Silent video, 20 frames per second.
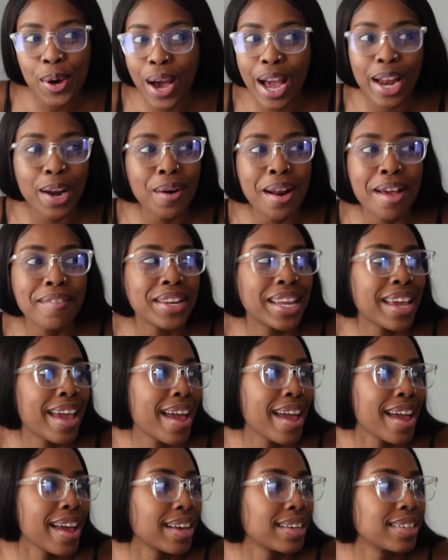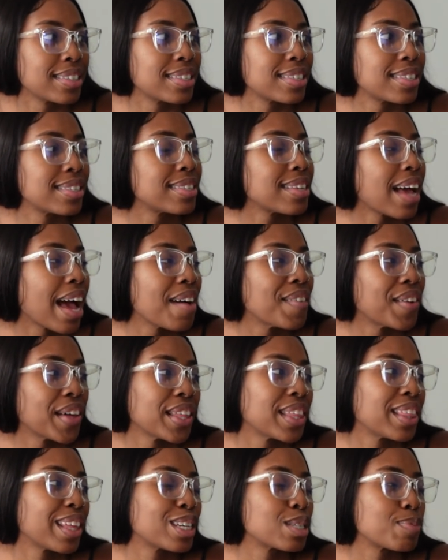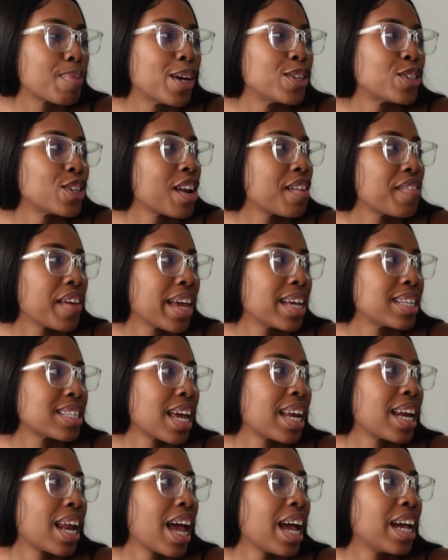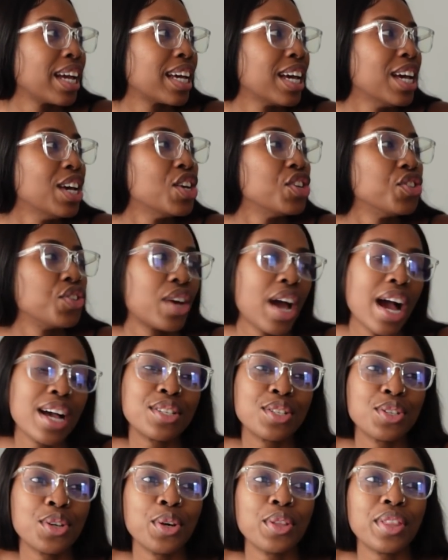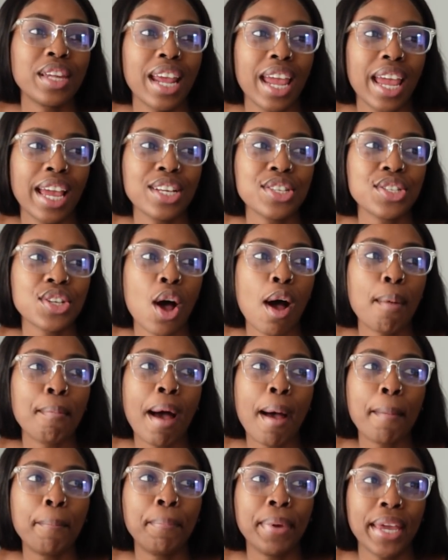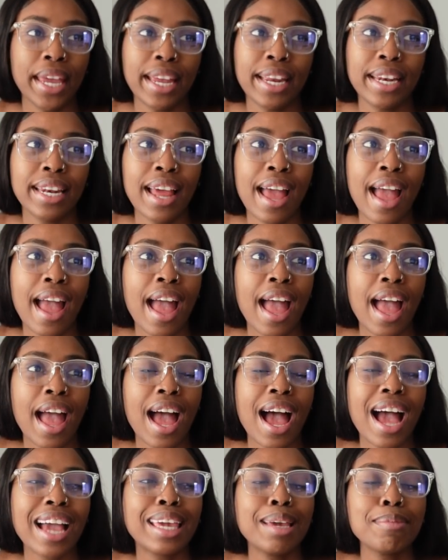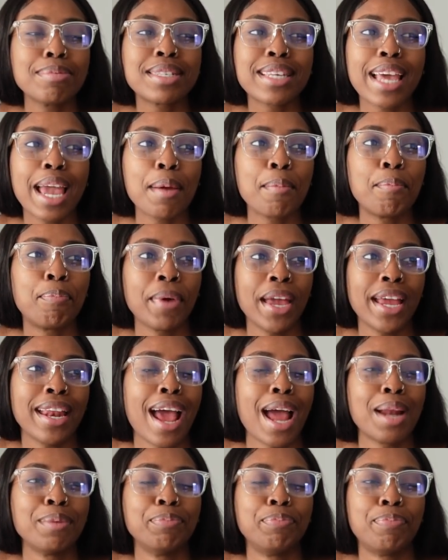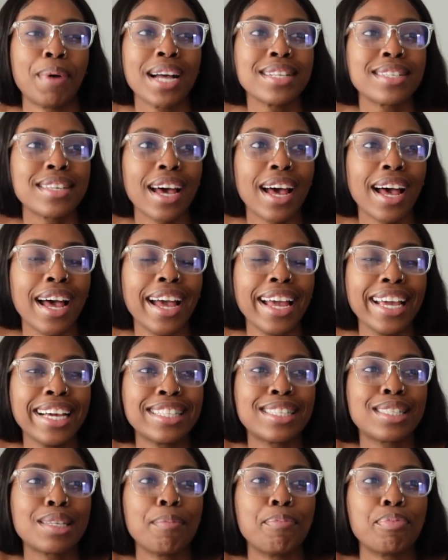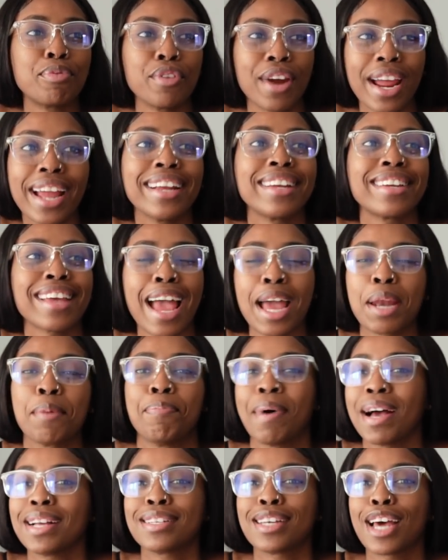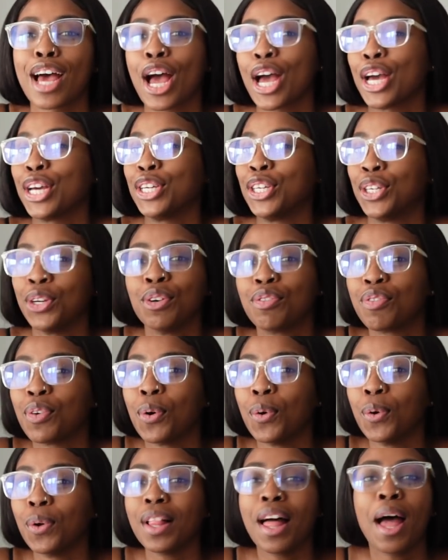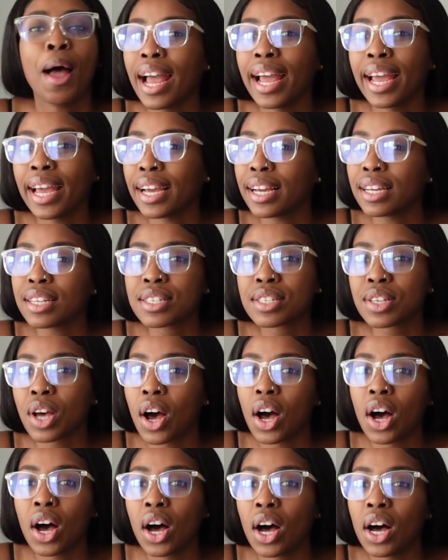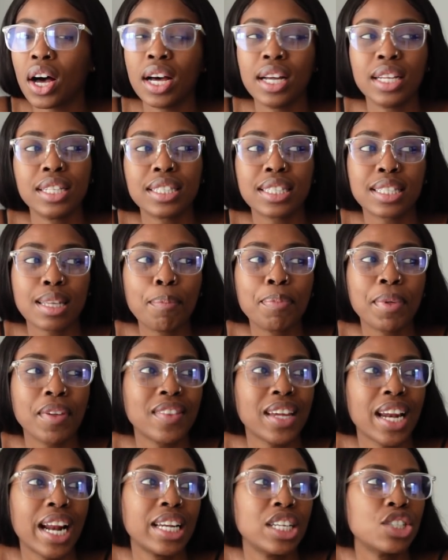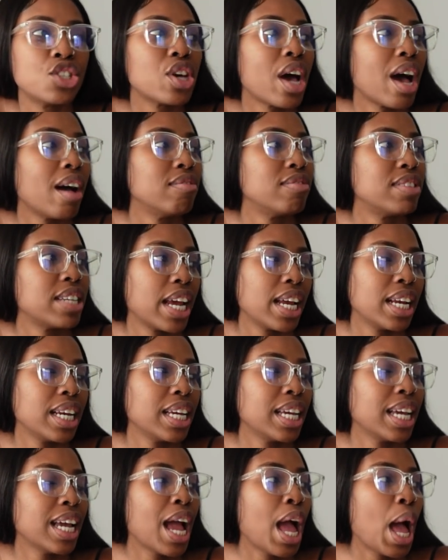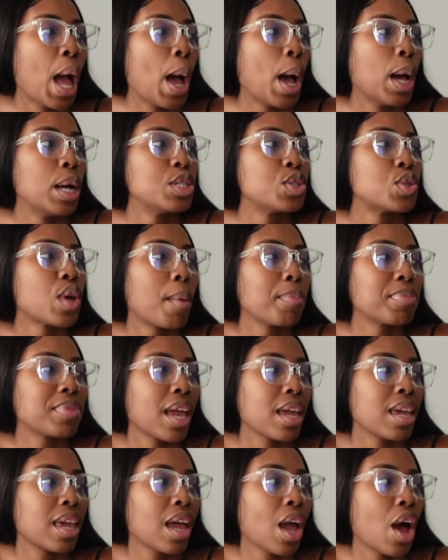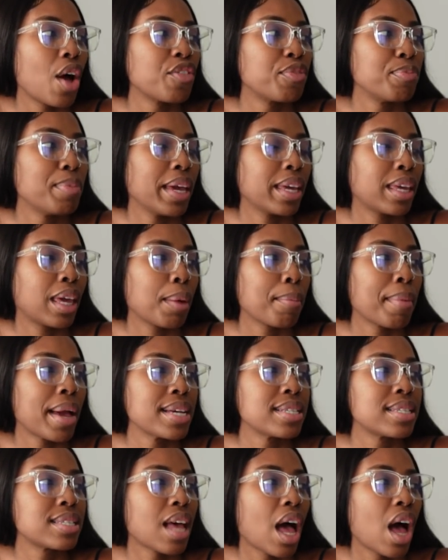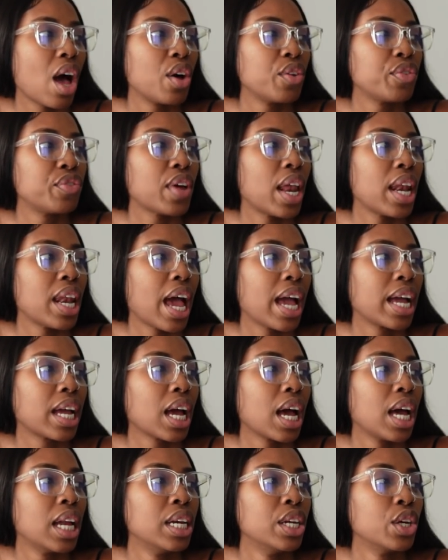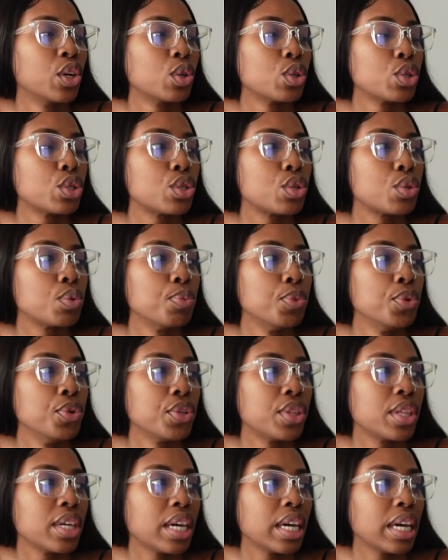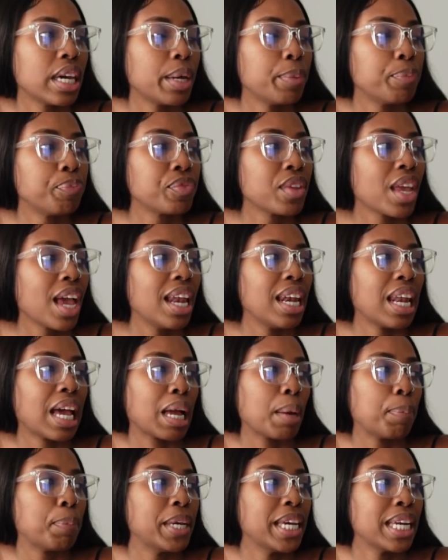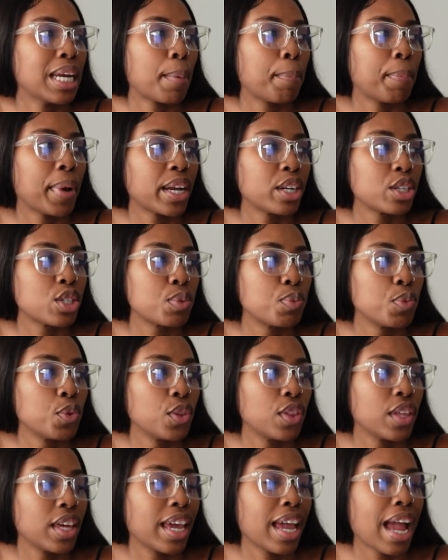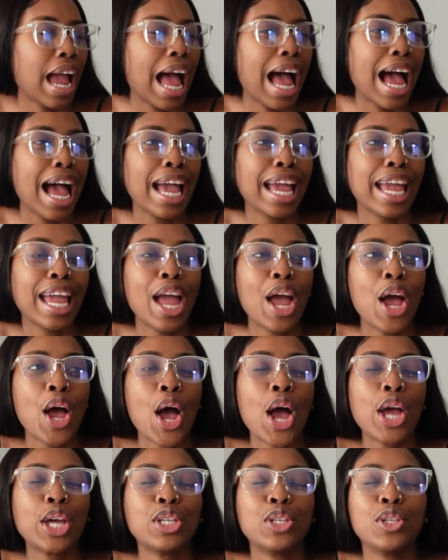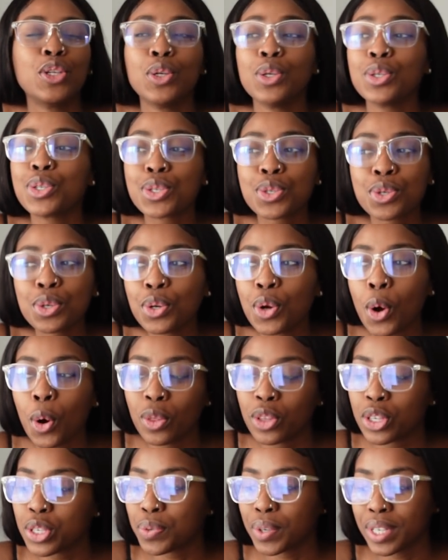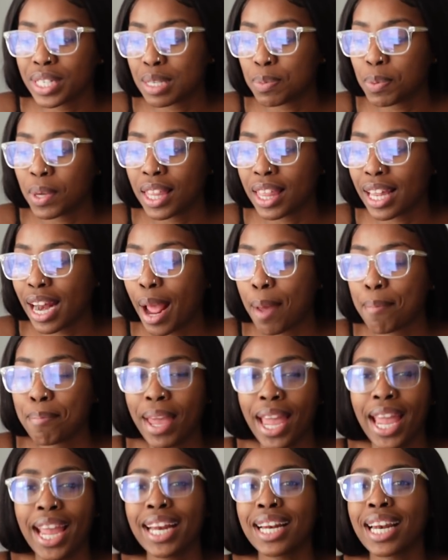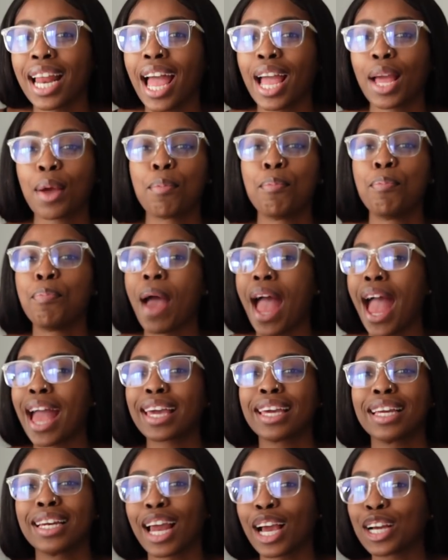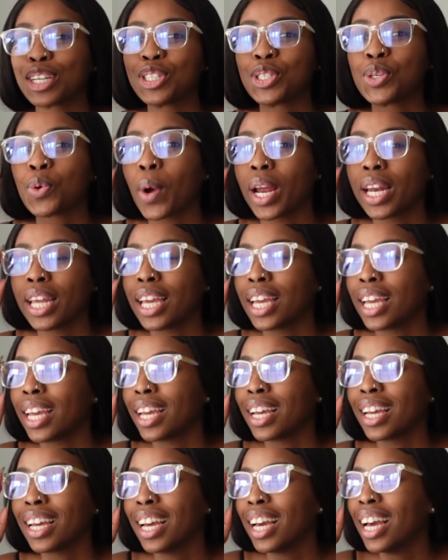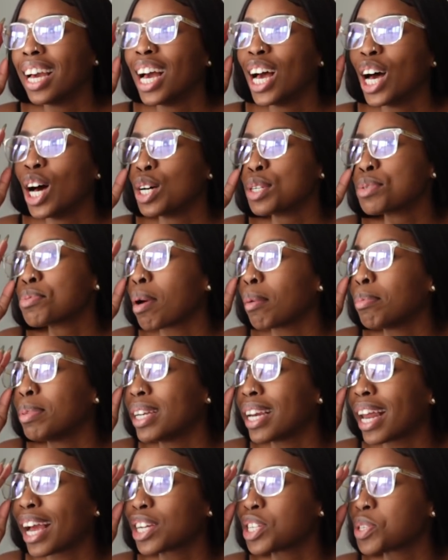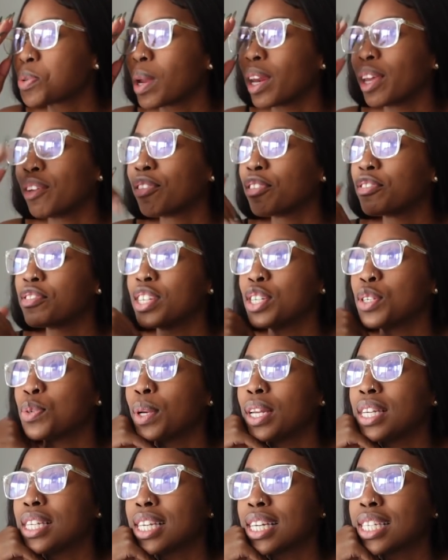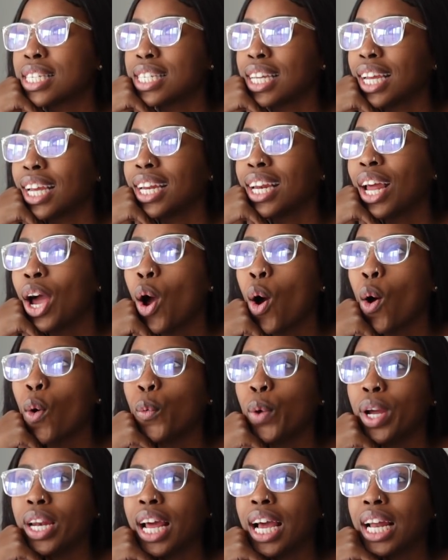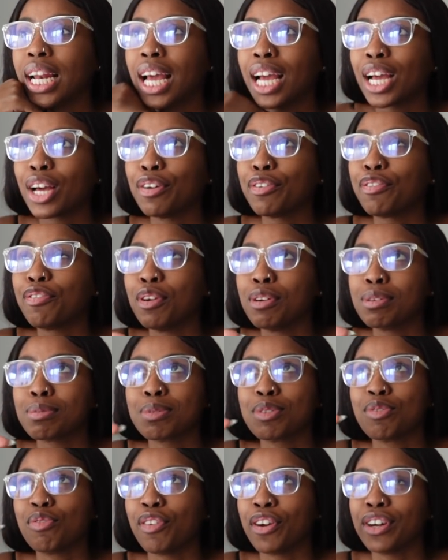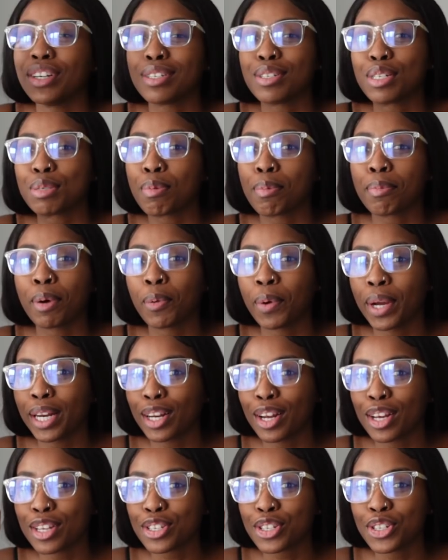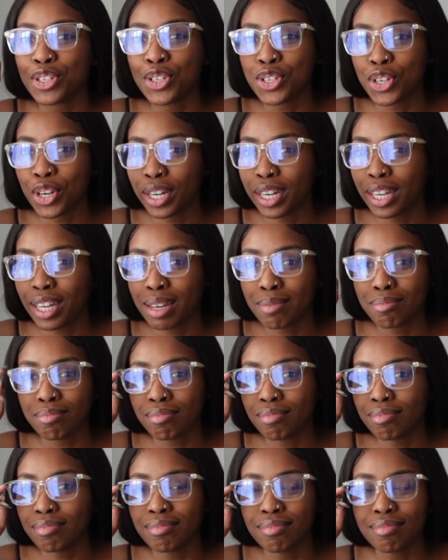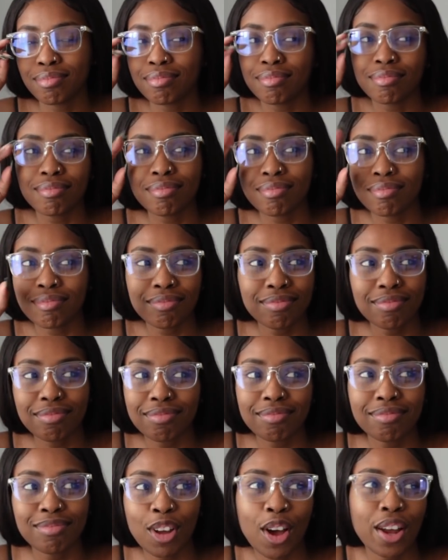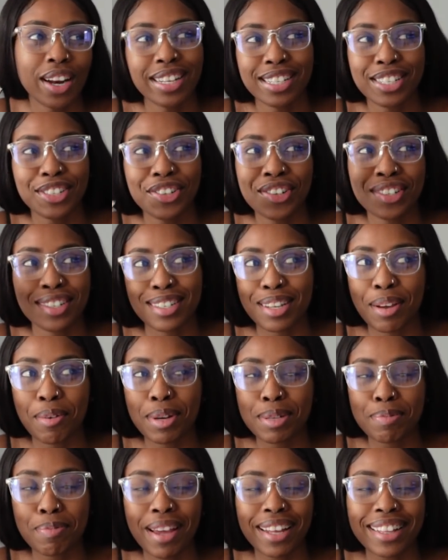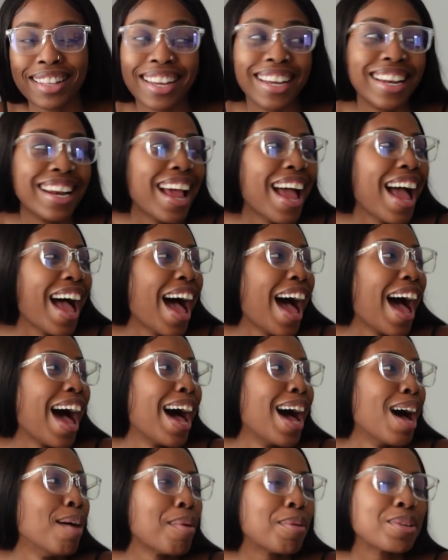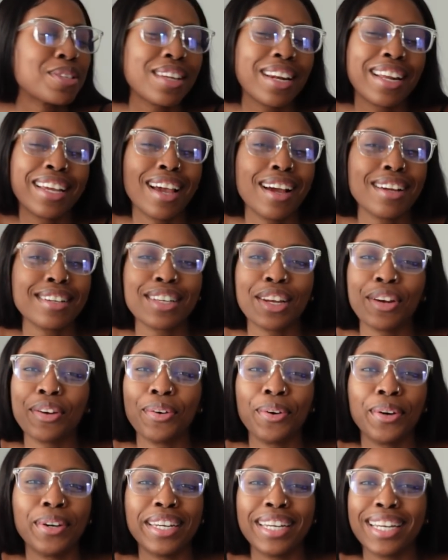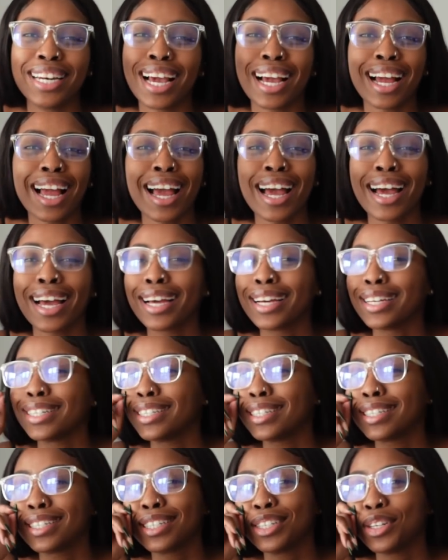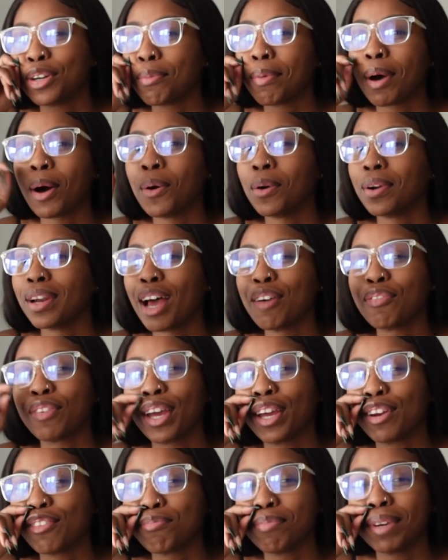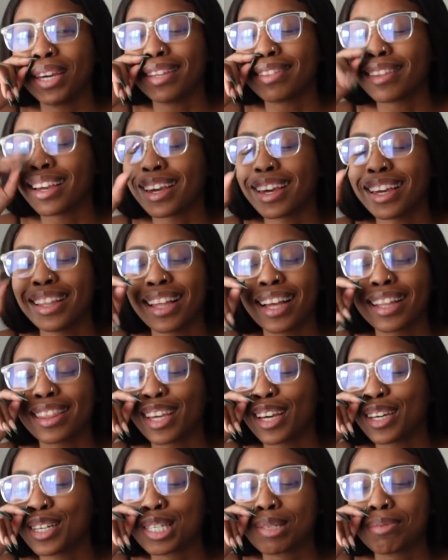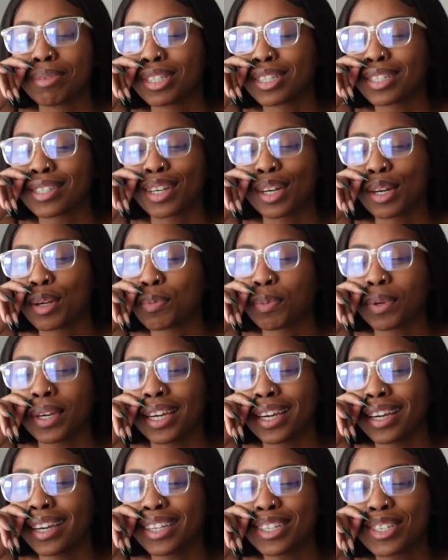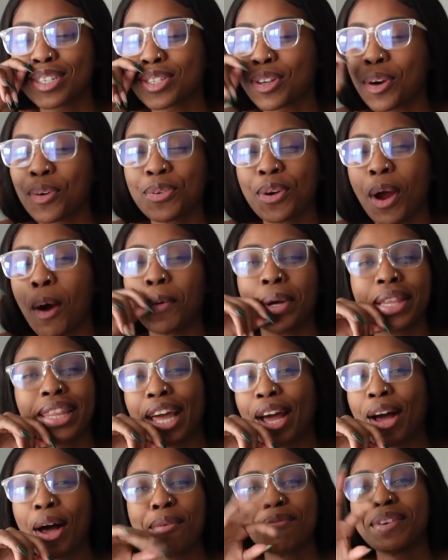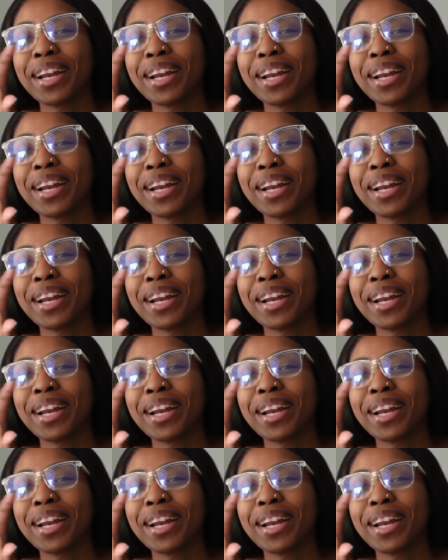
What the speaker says: I don't have any eggs. I have other things, but I don't have eggs. And like, you guys know that eggs are my bed. I keep saying bed and butter. It's bread and butter, you fool. Eggs are something that I need to have daily. So I'm thinking of making myself like a little smoothie, like a peanut butter smoothie. I used to know this recipe that I made like back in like 2015 2016, when I like first was very serious with my weight loss journey. I'm not as serious as I was back then. I was still a young tenaroni. Like, I had, you know, my whole life ahead of me, thinking that things were just gonna be so not what they are.